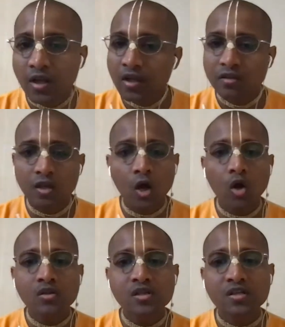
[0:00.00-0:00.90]
They
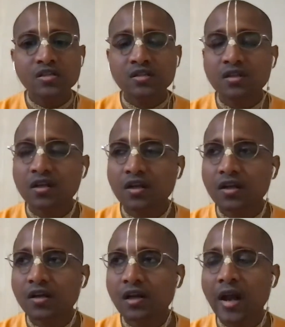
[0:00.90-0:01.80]
all just
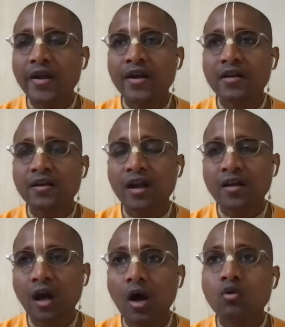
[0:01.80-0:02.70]
landed at the
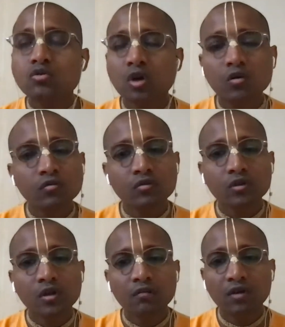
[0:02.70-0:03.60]
house of
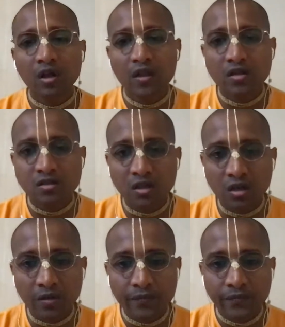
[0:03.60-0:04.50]
Varadacharya.